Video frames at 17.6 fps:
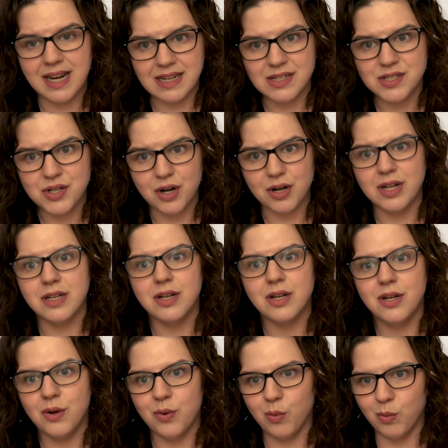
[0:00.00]
getting started
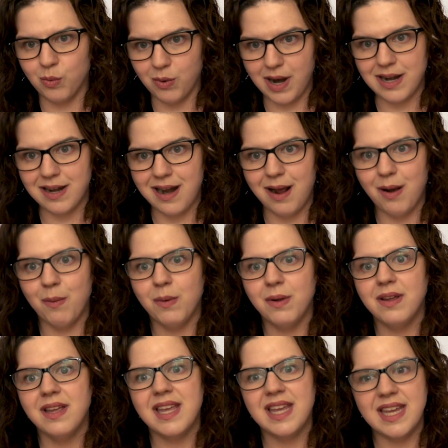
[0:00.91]
right now.
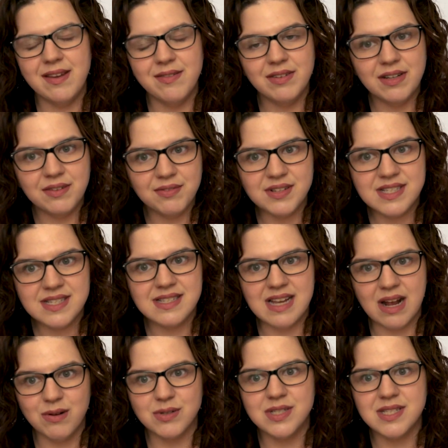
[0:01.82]
Even if it
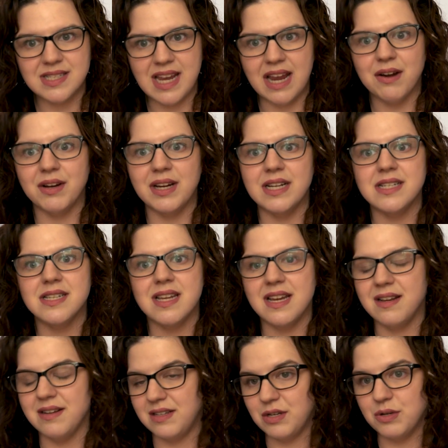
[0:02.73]
sounds scary
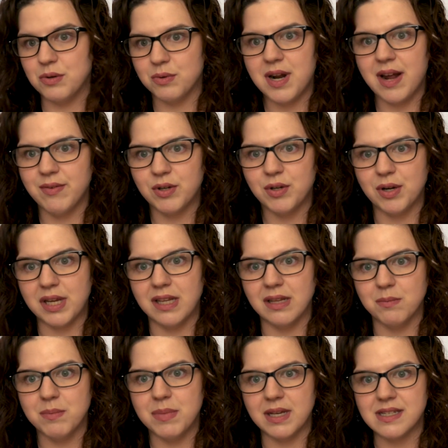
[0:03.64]
and you don't have a
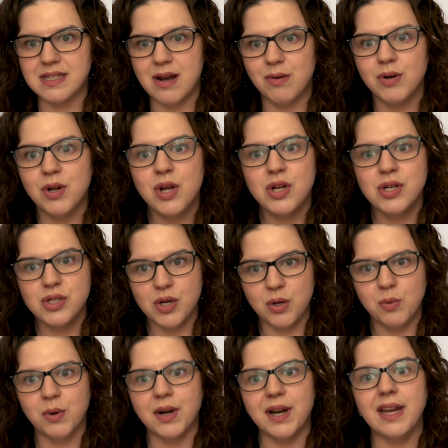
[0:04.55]
curriculum picked out,
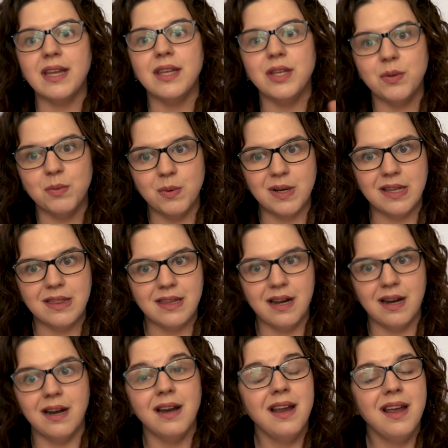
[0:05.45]
don't worry, you will get
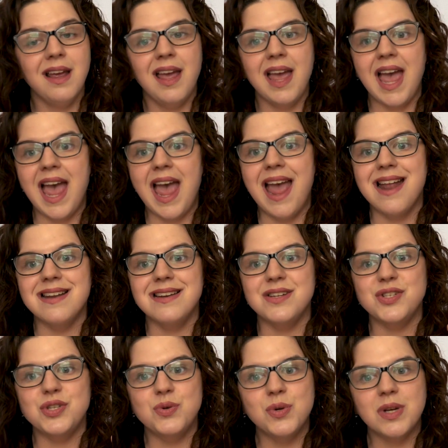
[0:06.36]
there.
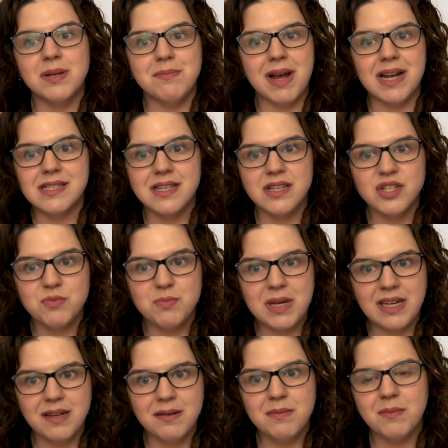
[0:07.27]
And you can message
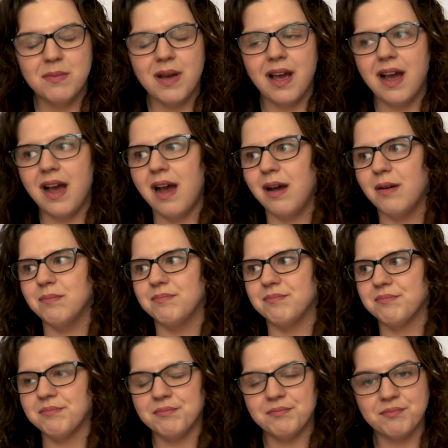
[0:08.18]
me
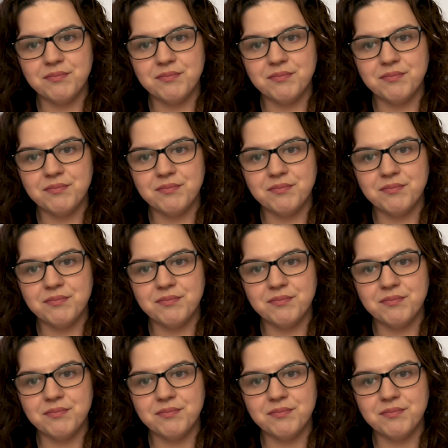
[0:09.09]
on